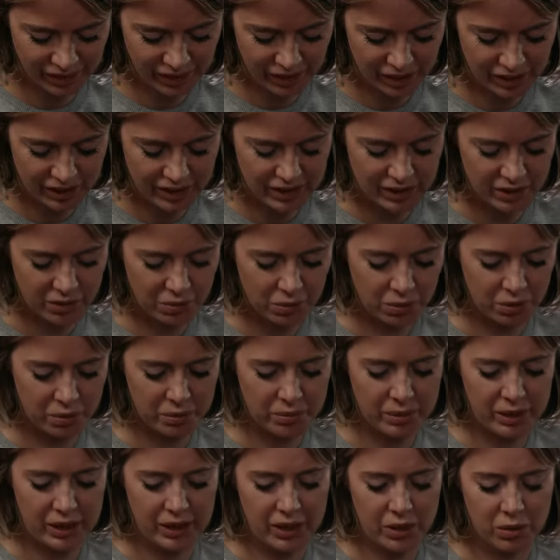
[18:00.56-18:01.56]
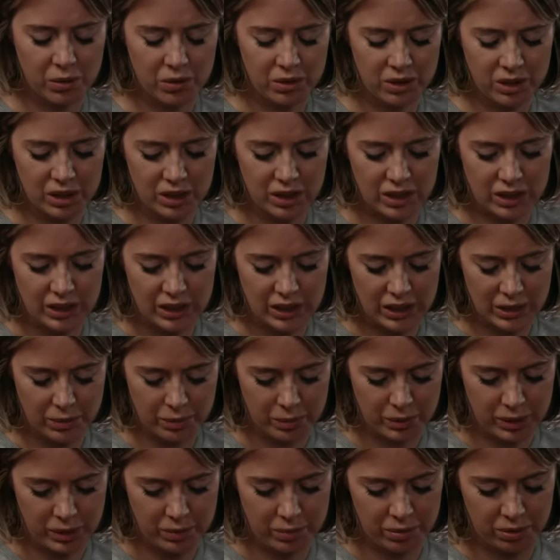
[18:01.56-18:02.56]
They didn't want me. They wanted these
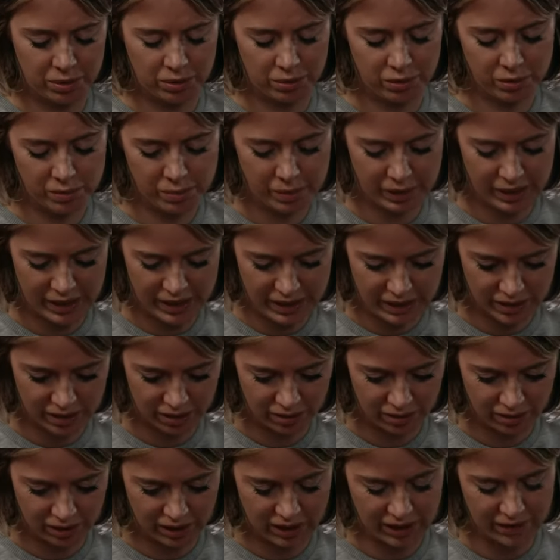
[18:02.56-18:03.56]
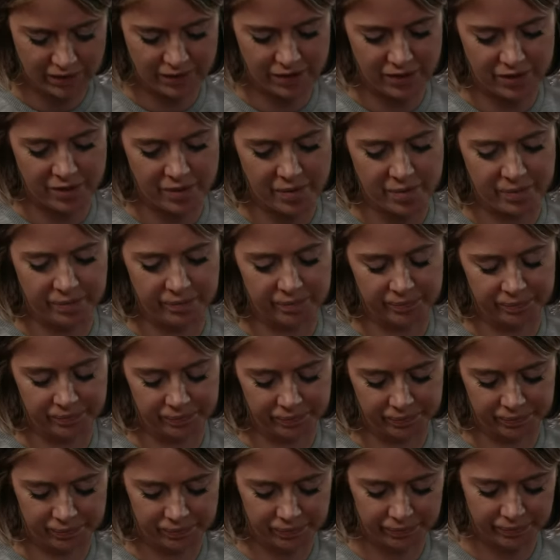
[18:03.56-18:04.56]
people who were paid to look after them.
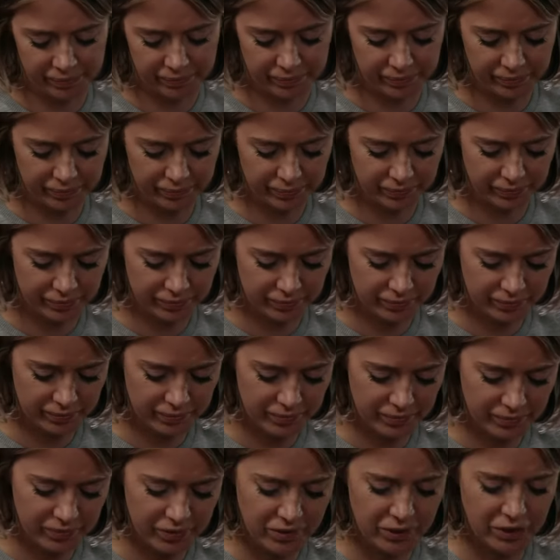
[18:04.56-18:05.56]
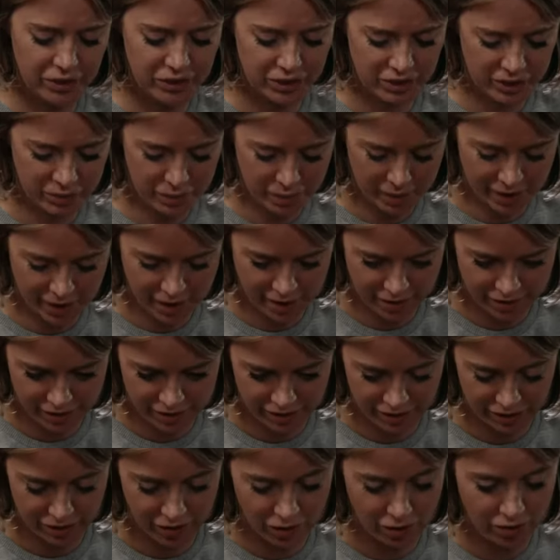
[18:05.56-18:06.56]
Foster
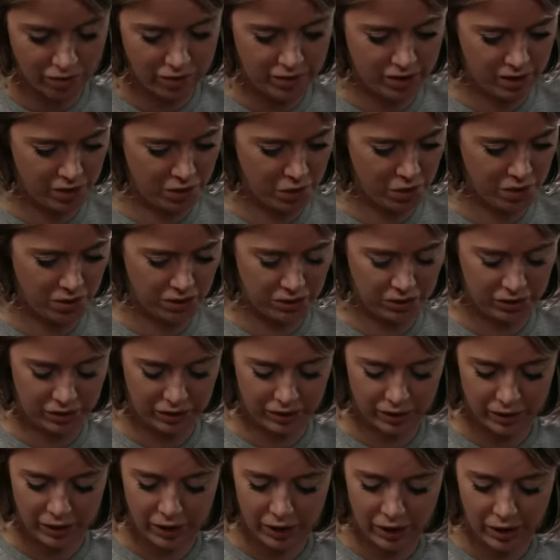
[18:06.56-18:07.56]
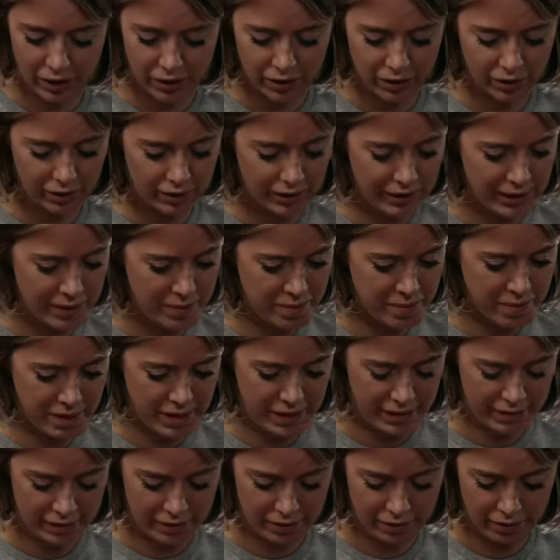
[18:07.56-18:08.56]
parents, not real ones. Not like
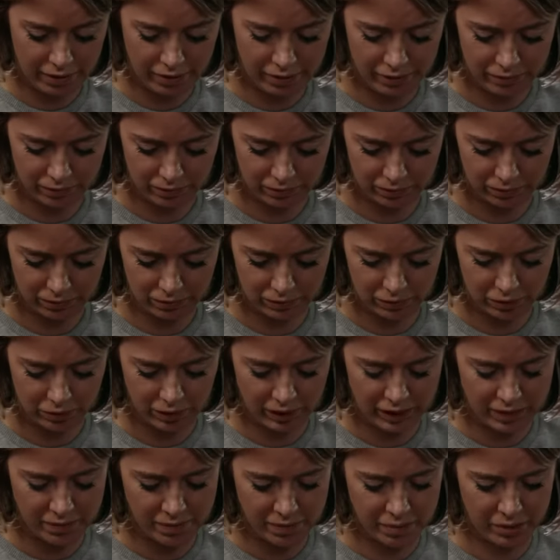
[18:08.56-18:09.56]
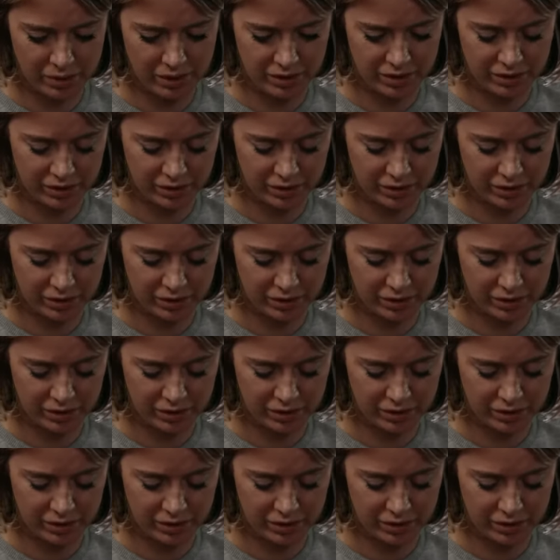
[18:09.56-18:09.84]
me, who gave birth